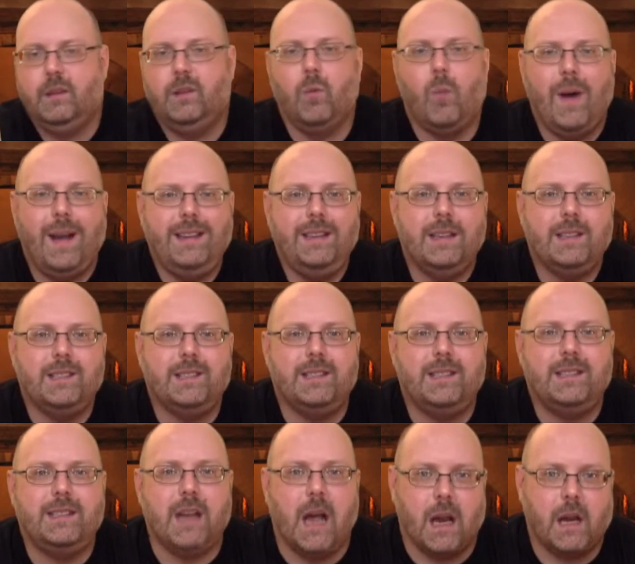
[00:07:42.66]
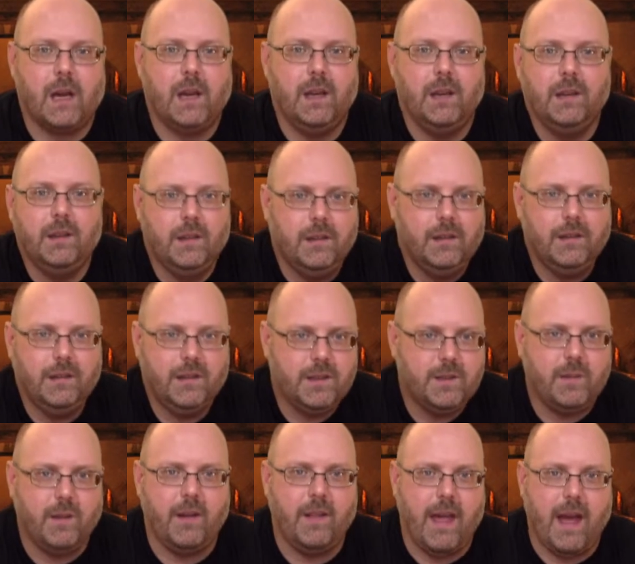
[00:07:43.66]
the wine doesn't suck.
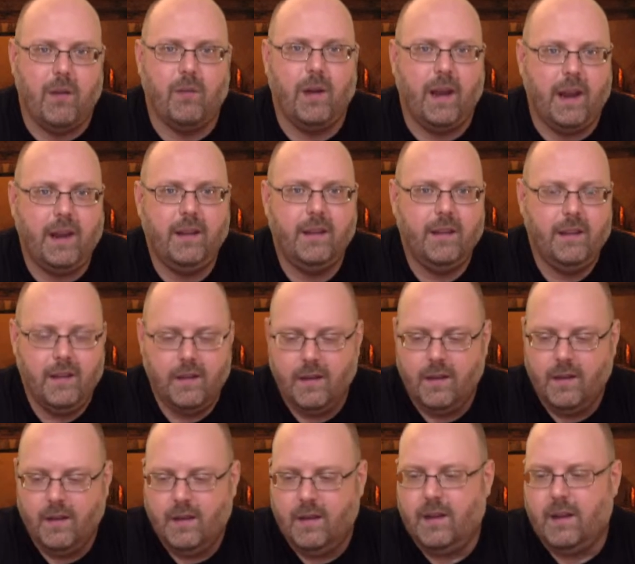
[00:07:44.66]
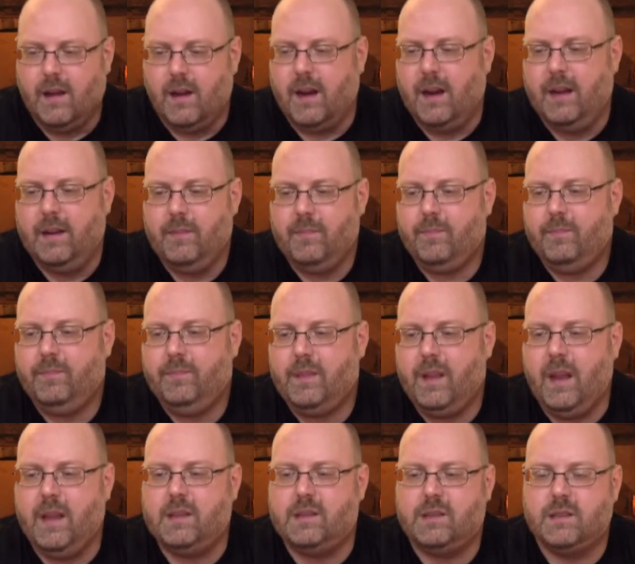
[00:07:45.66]
Let's put it that way. All right,
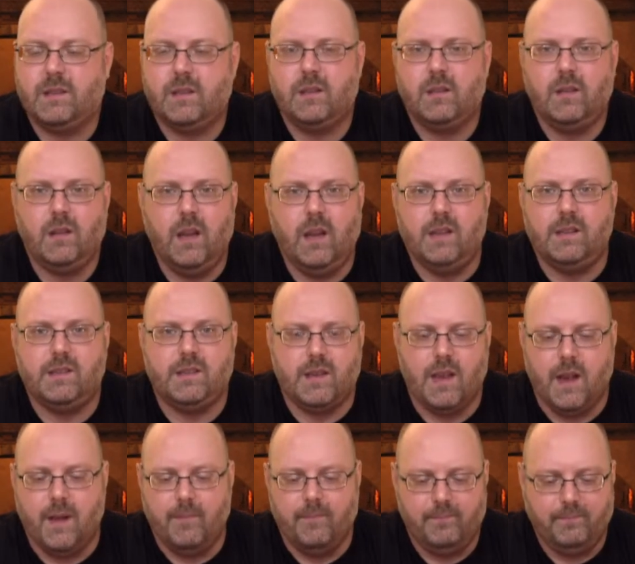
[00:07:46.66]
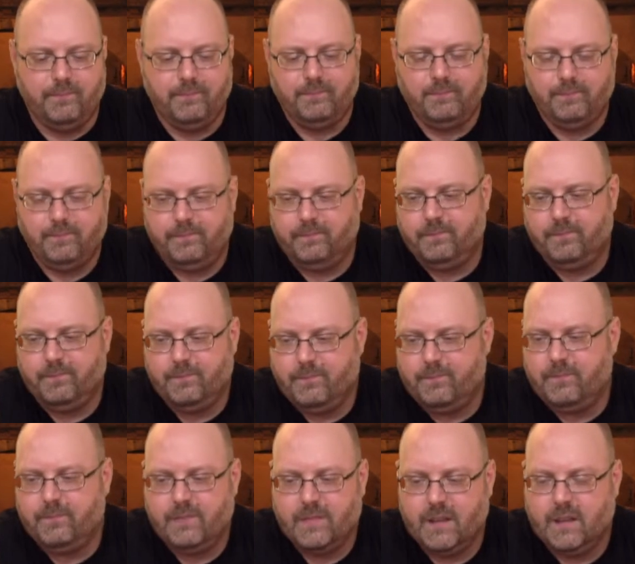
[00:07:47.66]
it's it's um,
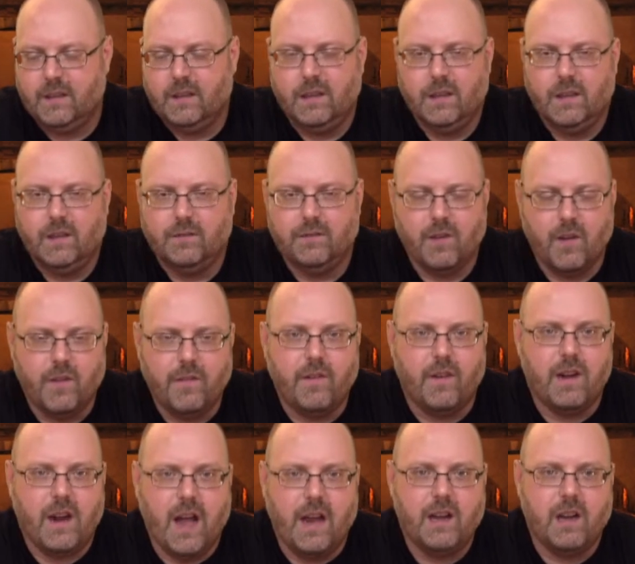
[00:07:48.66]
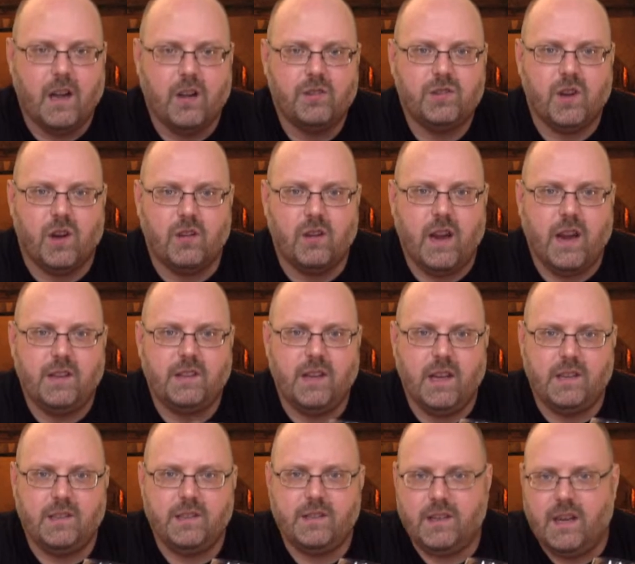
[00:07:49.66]
for for a nine dollar Chardonnay, it's,
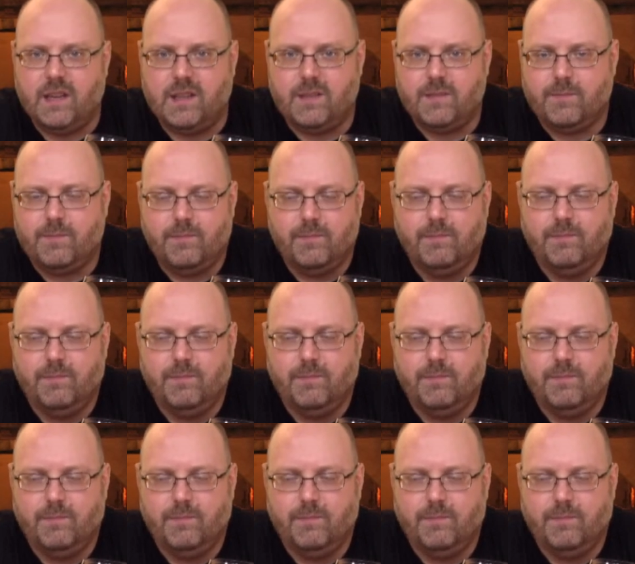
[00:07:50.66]
it's it's